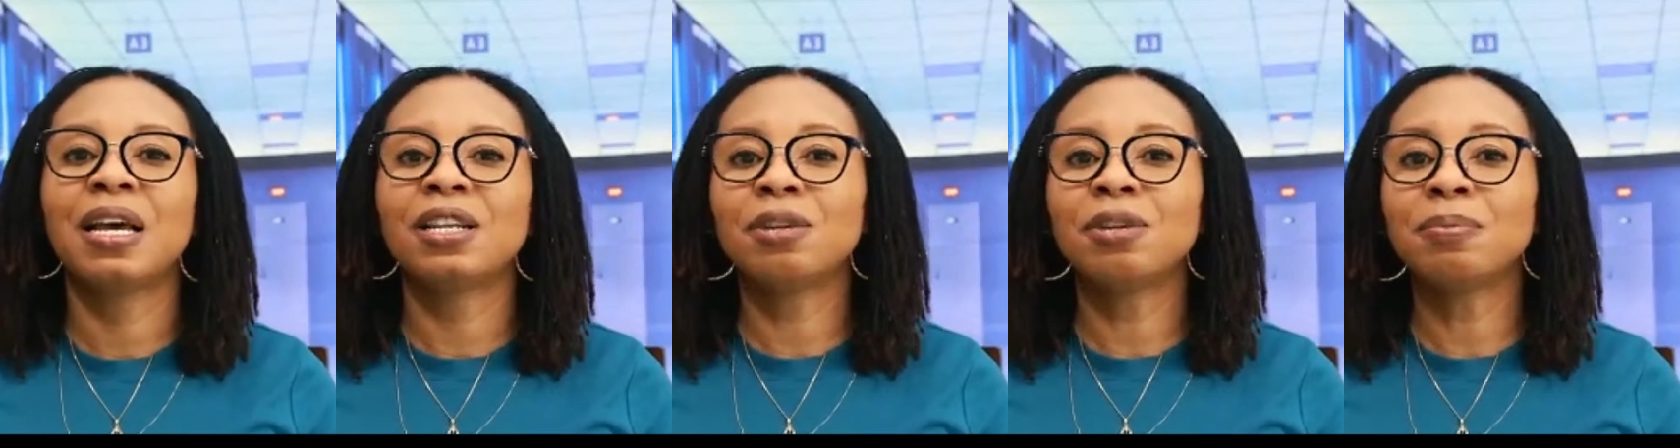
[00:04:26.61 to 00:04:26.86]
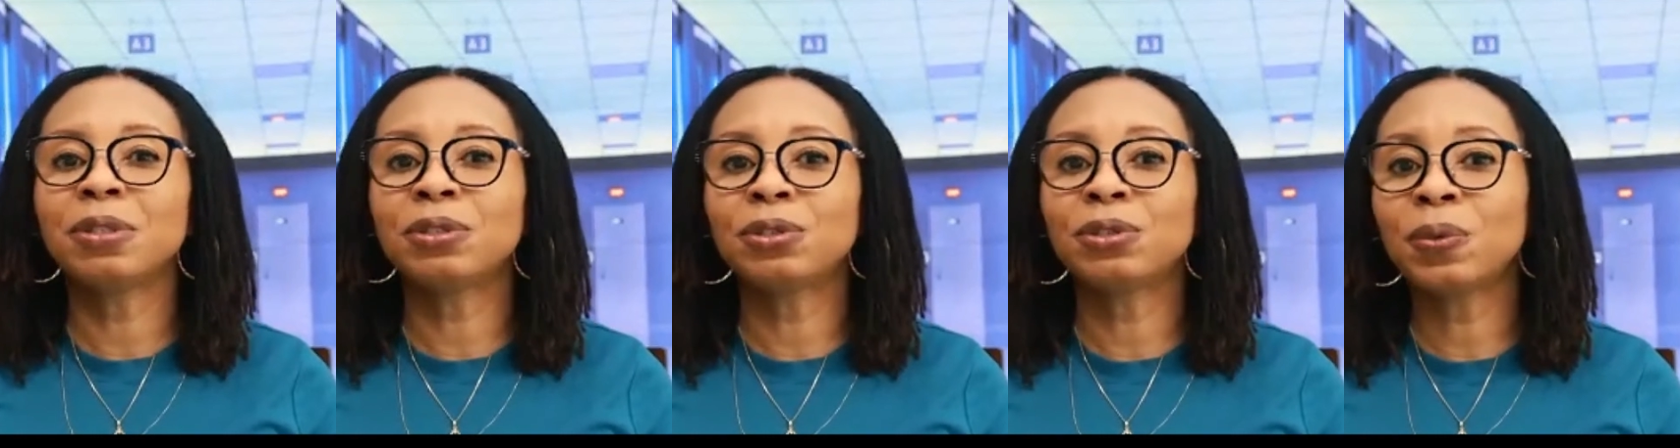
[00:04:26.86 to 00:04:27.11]

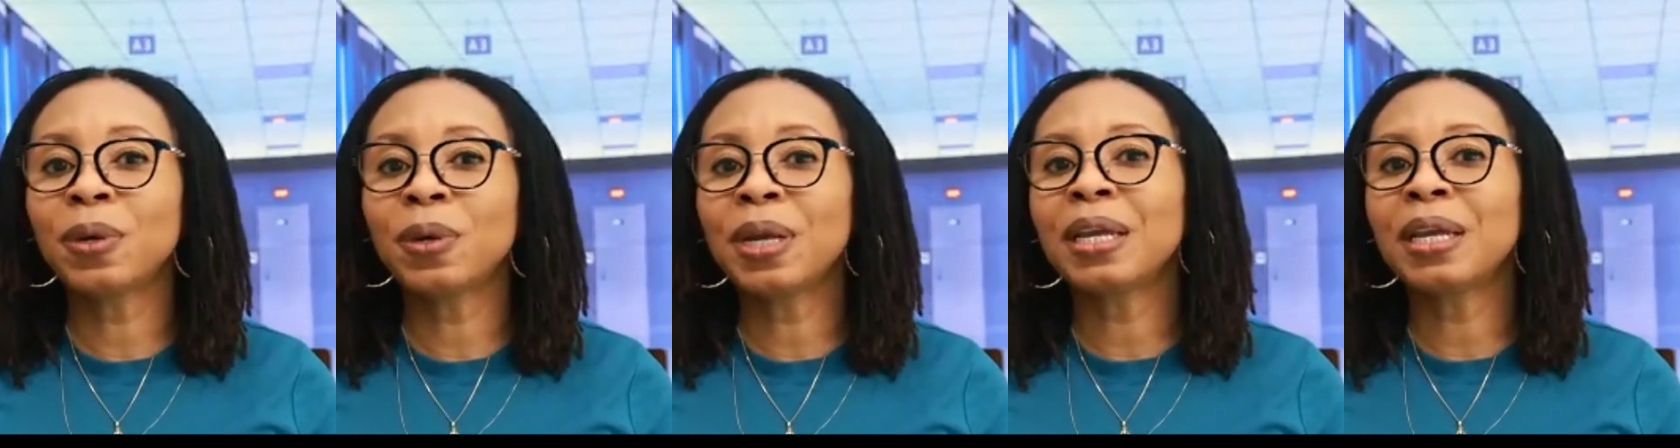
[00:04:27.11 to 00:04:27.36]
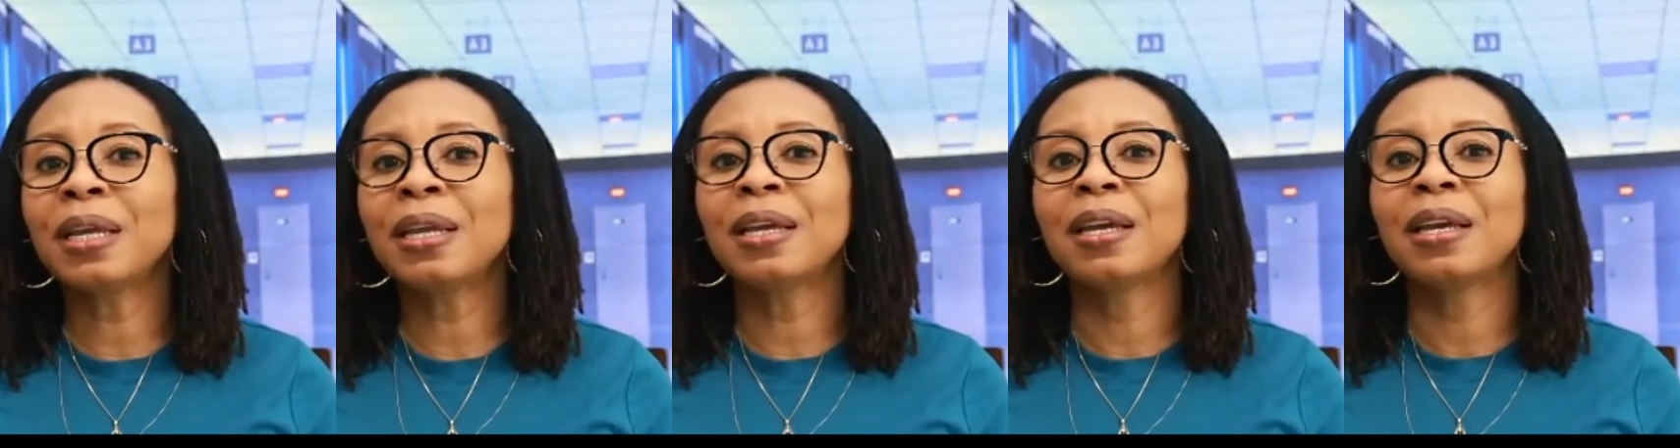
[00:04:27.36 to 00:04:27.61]
Number
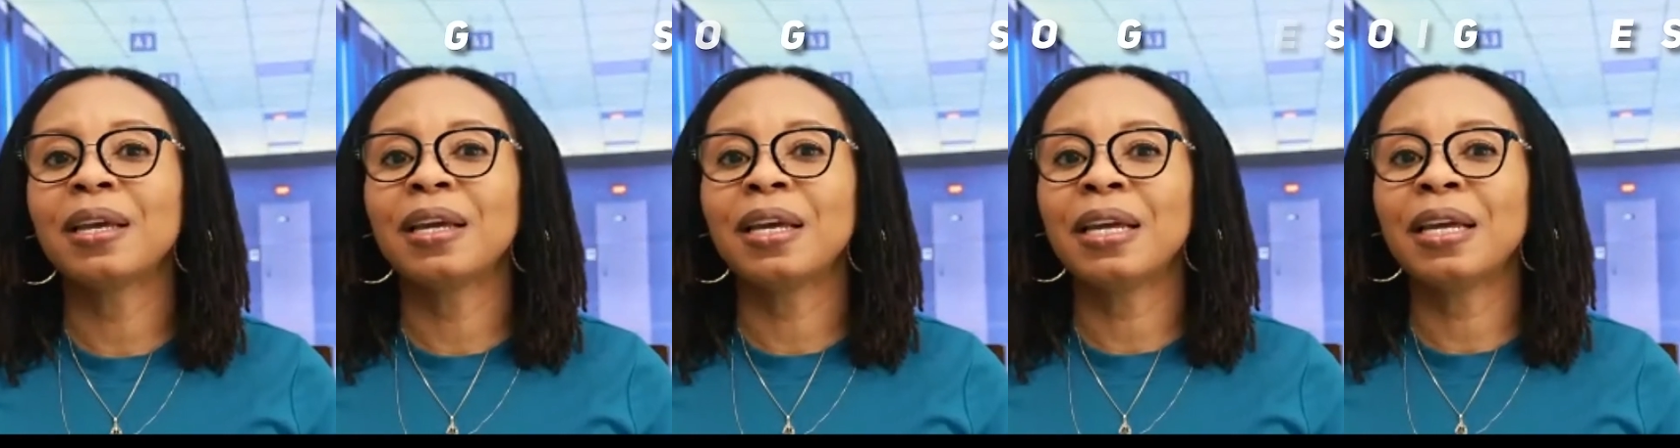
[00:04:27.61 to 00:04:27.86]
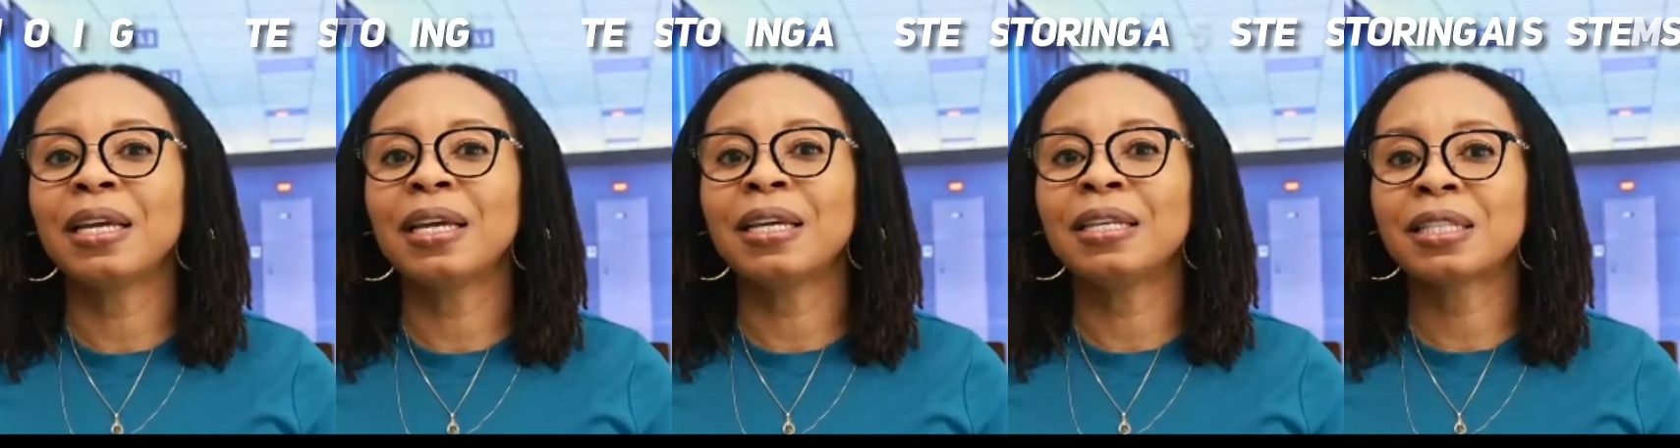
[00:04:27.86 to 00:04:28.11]
three
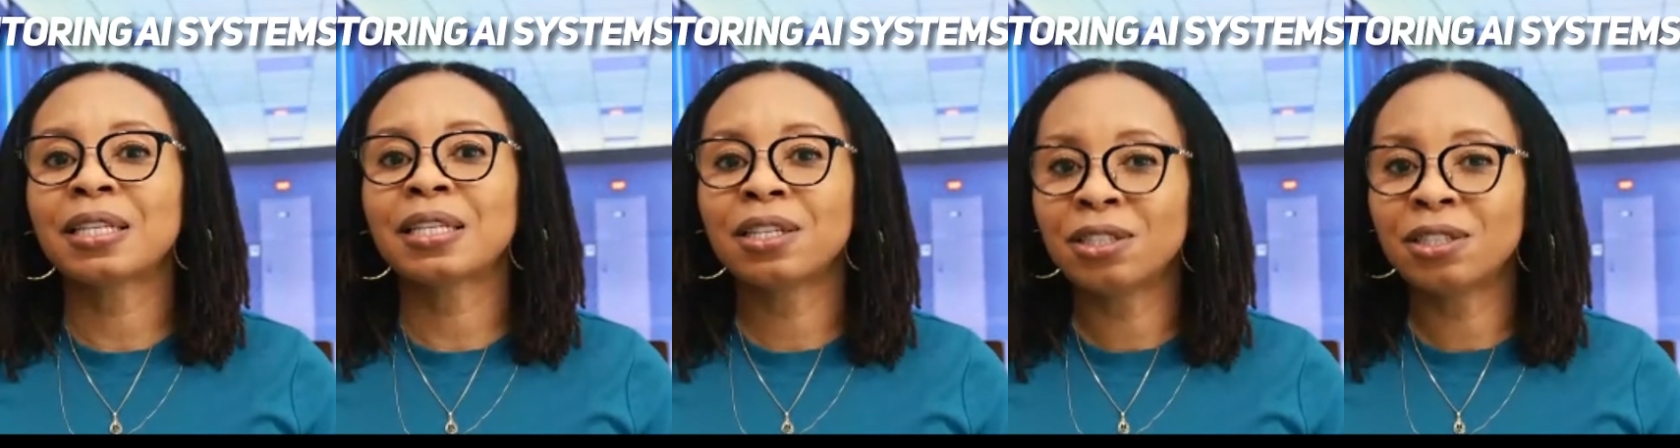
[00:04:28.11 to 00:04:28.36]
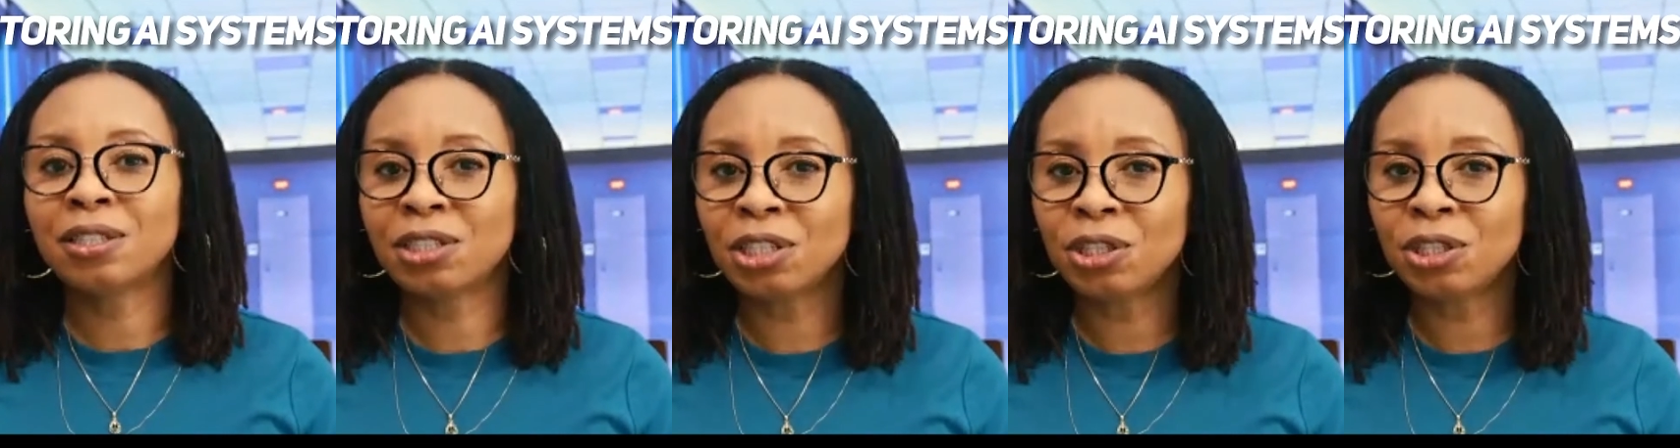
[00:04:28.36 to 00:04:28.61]
is
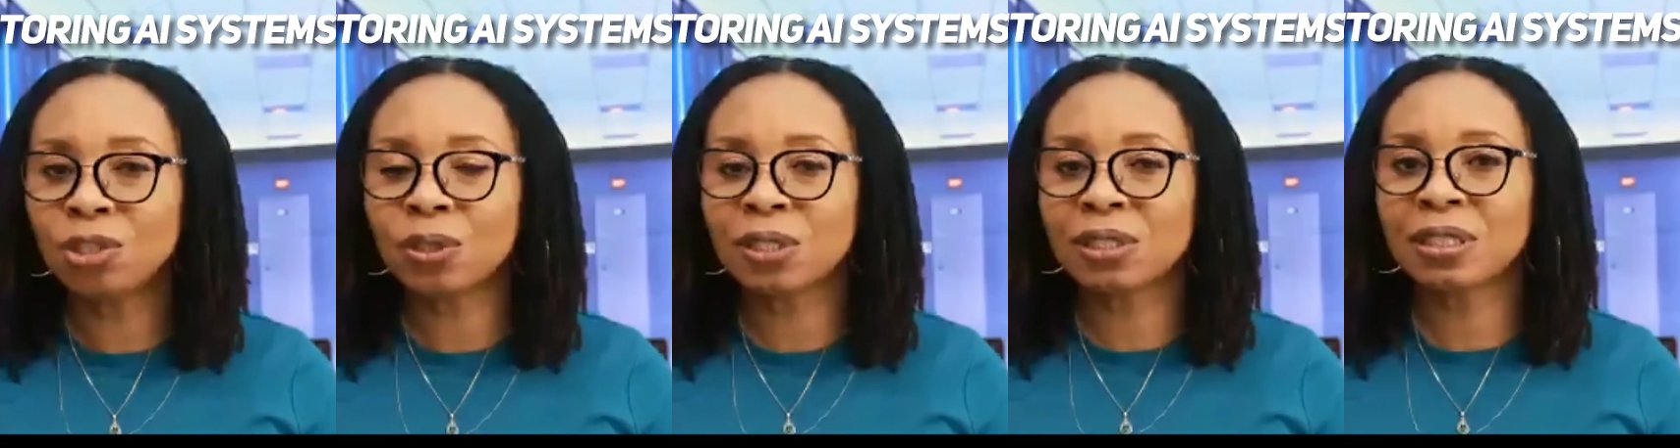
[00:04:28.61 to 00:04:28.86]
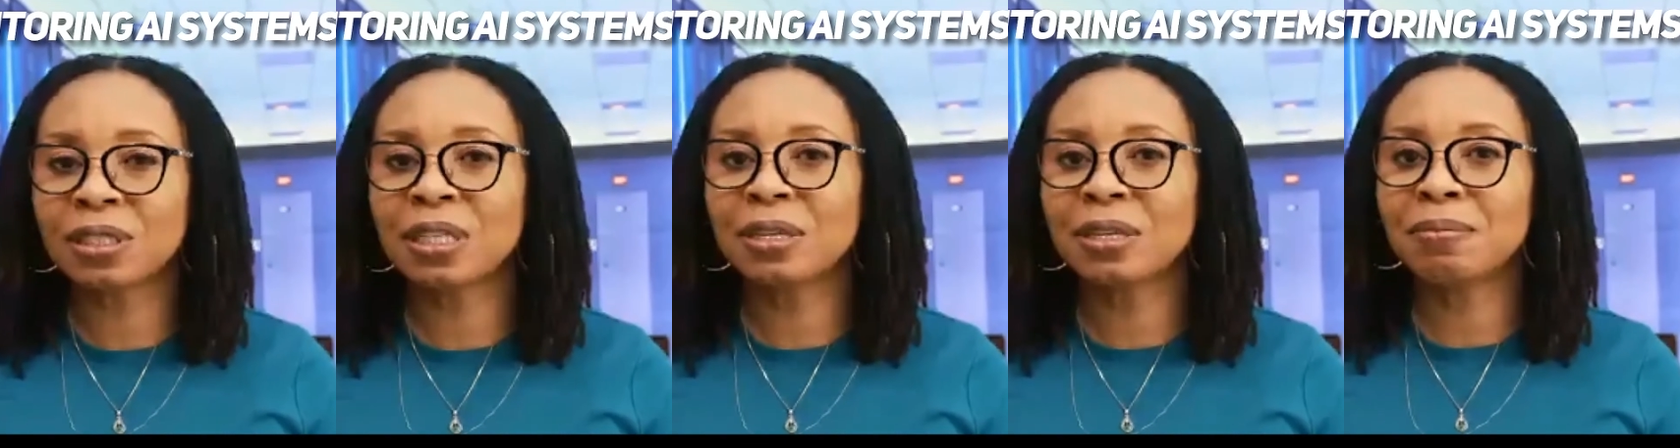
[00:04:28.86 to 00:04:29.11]

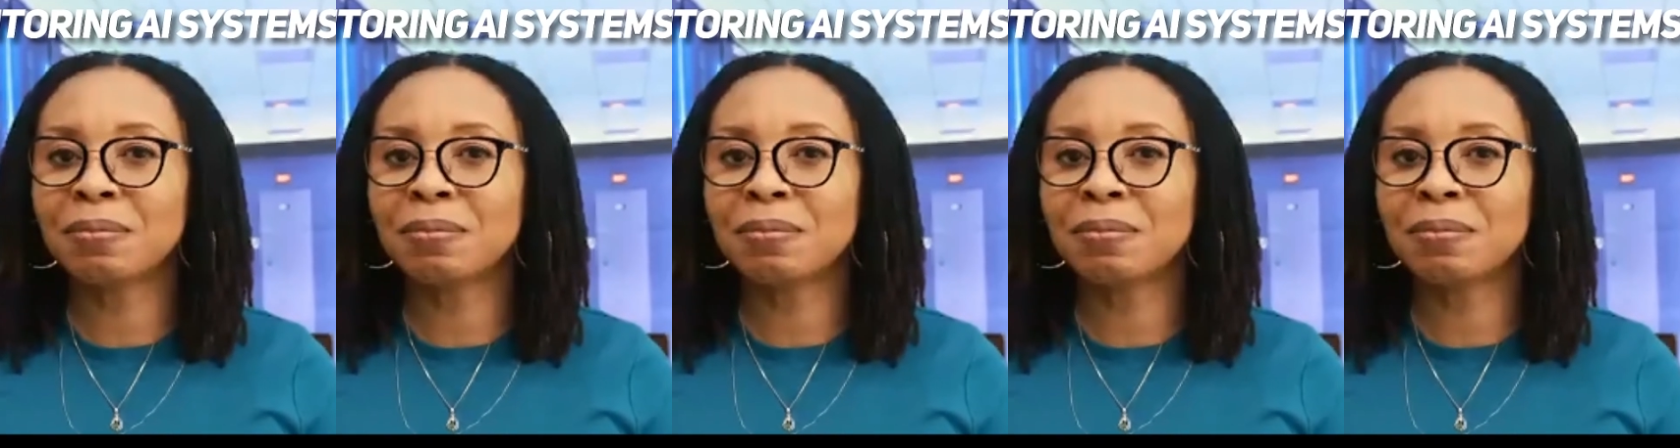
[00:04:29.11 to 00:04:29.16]
continuously